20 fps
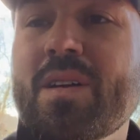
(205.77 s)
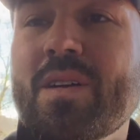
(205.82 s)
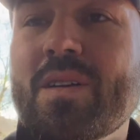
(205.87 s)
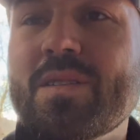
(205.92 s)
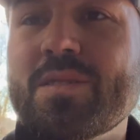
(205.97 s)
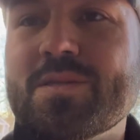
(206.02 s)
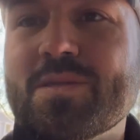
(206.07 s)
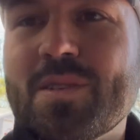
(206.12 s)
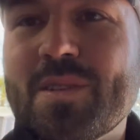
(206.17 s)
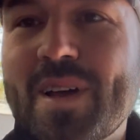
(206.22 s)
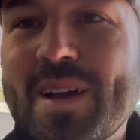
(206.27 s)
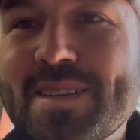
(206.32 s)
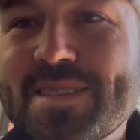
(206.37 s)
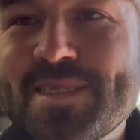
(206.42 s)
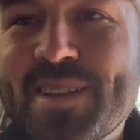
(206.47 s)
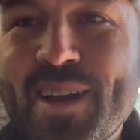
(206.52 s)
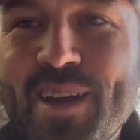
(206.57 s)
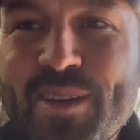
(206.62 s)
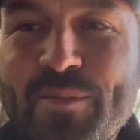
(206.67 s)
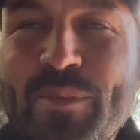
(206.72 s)
So last
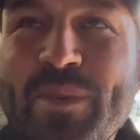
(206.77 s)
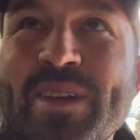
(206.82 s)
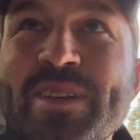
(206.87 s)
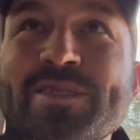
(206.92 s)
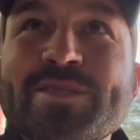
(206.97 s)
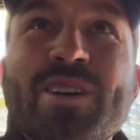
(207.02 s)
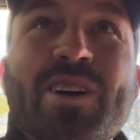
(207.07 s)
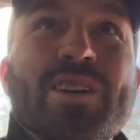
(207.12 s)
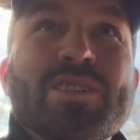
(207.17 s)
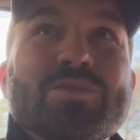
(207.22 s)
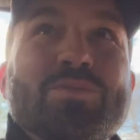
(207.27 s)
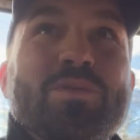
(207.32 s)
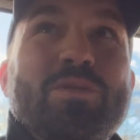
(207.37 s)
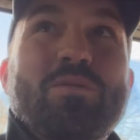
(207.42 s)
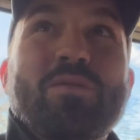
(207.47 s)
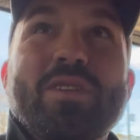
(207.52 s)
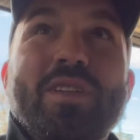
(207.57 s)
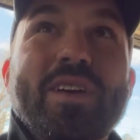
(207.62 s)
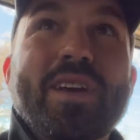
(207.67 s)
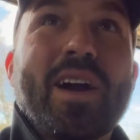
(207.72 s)
night, me and Josh, we
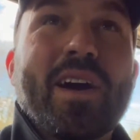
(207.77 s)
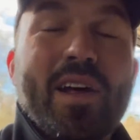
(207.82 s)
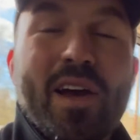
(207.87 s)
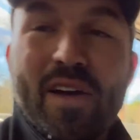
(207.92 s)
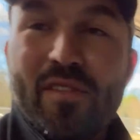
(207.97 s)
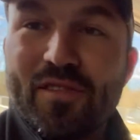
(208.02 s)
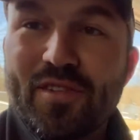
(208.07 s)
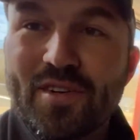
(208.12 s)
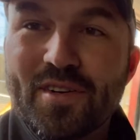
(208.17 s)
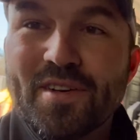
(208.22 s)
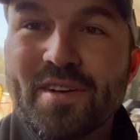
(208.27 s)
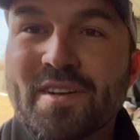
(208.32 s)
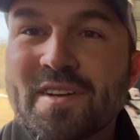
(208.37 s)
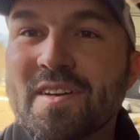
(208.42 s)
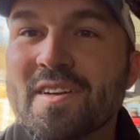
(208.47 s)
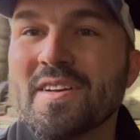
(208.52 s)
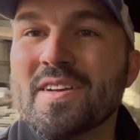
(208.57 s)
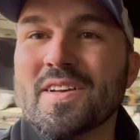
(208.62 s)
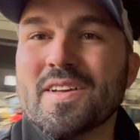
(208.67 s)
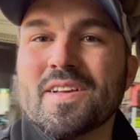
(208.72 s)
really got after
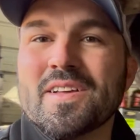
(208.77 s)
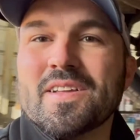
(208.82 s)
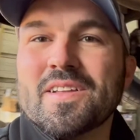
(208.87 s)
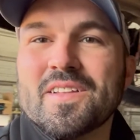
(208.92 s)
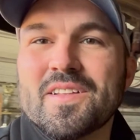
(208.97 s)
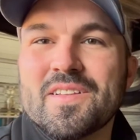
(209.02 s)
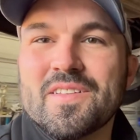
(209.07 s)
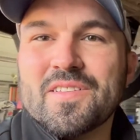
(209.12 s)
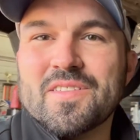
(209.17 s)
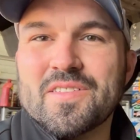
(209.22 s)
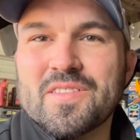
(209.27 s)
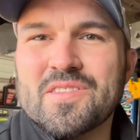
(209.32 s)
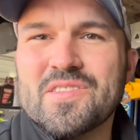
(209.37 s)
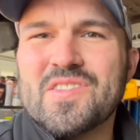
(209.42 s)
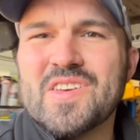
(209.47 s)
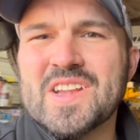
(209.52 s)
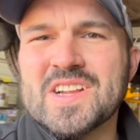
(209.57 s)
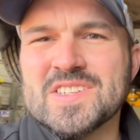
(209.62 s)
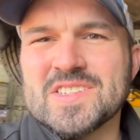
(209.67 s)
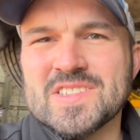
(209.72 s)

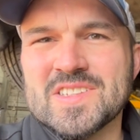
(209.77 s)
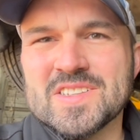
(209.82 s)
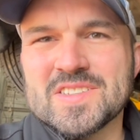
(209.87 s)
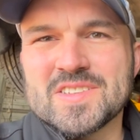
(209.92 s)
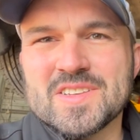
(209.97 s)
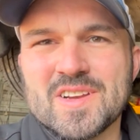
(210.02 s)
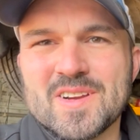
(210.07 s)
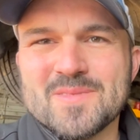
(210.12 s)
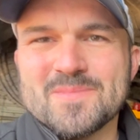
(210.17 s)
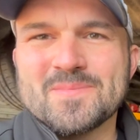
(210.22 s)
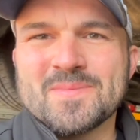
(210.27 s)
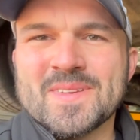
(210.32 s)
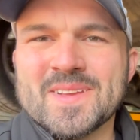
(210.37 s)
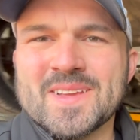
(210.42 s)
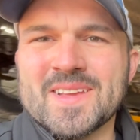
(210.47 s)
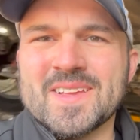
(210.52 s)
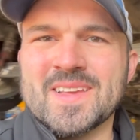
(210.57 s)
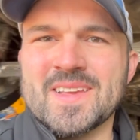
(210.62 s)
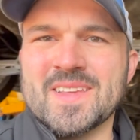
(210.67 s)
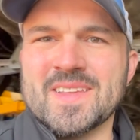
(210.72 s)
finishing this up.
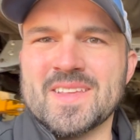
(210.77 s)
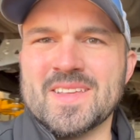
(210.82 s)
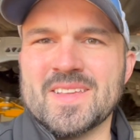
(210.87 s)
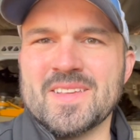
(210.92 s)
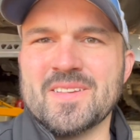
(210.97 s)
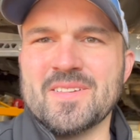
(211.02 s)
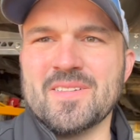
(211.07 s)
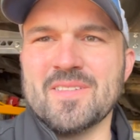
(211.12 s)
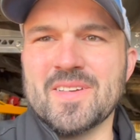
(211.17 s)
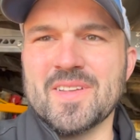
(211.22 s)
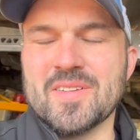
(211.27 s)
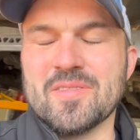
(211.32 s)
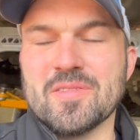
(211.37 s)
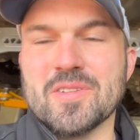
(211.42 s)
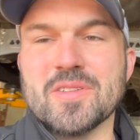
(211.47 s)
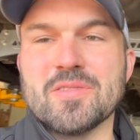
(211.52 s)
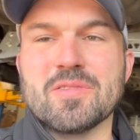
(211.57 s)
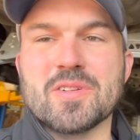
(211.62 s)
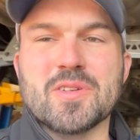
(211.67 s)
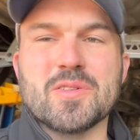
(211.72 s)
We didn't
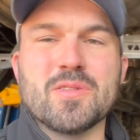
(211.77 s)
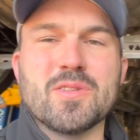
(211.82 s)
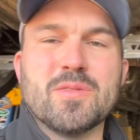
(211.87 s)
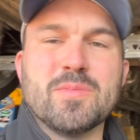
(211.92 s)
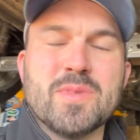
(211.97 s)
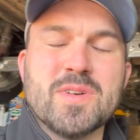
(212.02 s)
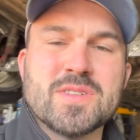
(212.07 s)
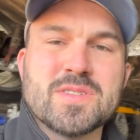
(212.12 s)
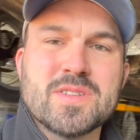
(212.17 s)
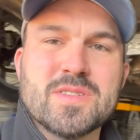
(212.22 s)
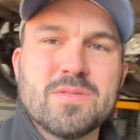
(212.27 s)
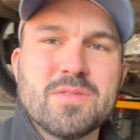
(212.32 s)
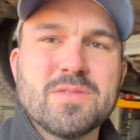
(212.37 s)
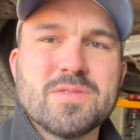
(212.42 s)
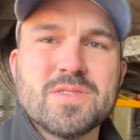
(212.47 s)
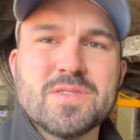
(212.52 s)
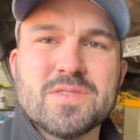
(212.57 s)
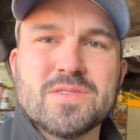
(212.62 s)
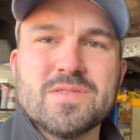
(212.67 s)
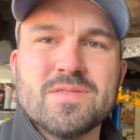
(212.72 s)
really record much because we were
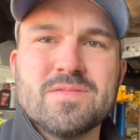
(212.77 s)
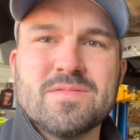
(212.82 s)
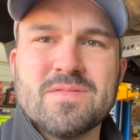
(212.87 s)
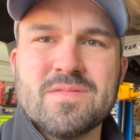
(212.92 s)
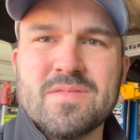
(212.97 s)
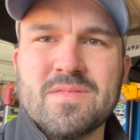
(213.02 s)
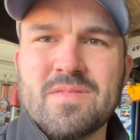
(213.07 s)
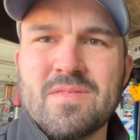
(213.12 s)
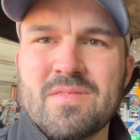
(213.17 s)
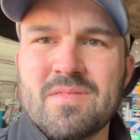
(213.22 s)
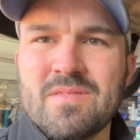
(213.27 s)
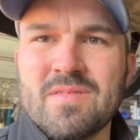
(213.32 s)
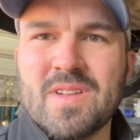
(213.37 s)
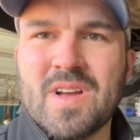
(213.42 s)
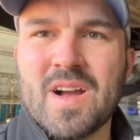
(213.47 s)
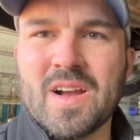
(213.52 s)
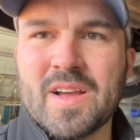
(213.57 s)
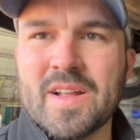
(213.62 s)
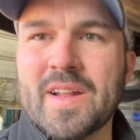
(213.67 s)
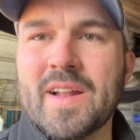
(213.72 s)
just
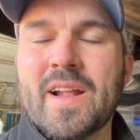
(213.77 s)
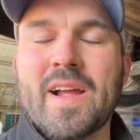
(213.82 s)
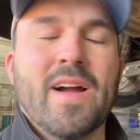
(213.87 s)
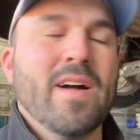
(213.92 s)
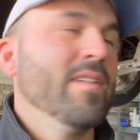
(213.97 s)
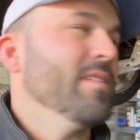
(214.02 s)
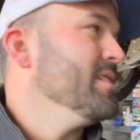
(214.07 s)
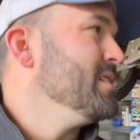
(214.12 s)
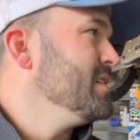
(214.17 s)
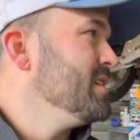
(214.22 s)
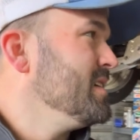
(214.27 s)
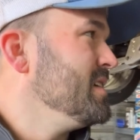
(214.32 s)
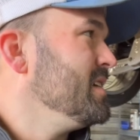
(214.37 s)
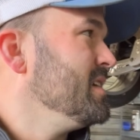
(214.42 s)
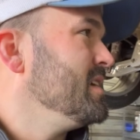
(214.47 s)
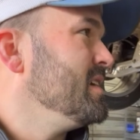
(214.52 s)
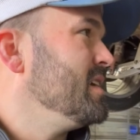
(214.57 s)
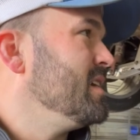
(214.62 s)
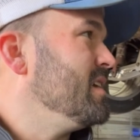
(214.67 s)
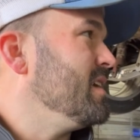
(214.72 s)
knocking it out.
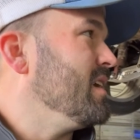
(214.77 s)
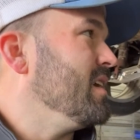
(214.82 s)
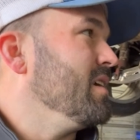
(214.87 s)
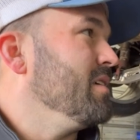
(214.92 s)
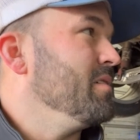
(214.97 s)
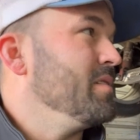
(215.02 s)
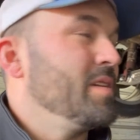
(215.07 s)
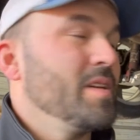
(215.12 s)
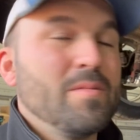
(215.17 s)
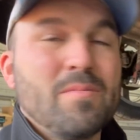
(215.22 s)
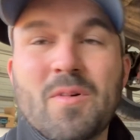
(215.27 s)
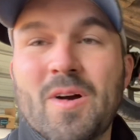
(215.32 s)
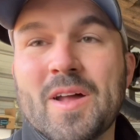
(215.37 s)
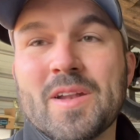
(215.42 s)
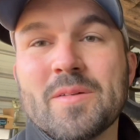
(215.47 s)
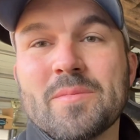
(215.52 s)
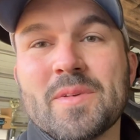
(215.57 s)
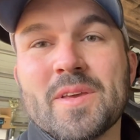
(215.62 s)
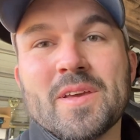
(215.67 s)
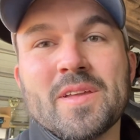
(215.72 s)
We did
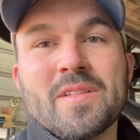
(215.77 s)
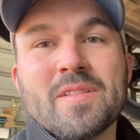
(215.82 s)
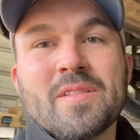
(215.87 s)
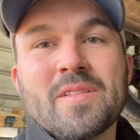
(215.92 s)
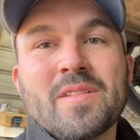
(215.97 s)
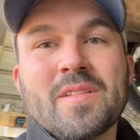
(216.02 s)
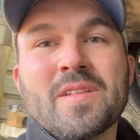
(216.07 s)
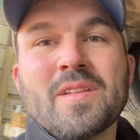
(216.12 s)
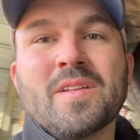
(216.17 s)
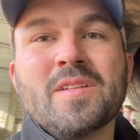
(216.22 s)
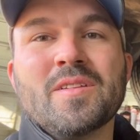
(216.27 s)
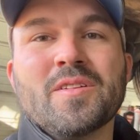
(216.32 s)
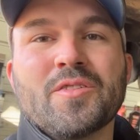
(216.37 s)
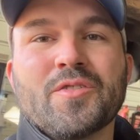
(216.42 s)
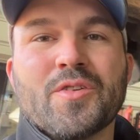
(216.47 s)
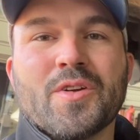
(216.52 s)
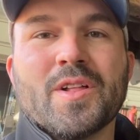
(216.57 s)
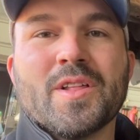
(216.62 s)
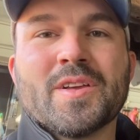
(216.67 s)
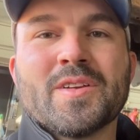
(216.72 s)
wind up getting the
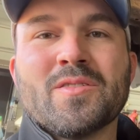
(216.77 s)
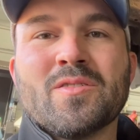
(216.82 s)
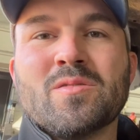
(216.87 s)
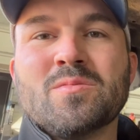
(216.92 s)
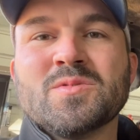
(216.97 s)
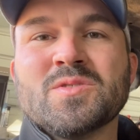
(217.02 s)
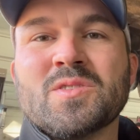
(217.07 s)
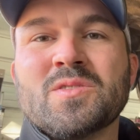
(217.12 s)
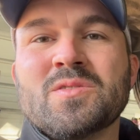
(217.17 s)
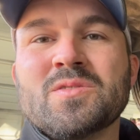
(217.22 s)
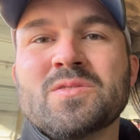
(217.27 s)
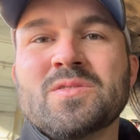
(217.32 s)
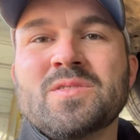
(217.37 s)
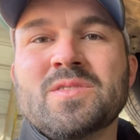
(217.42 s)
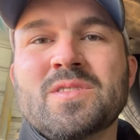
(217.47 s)
trailing arms on,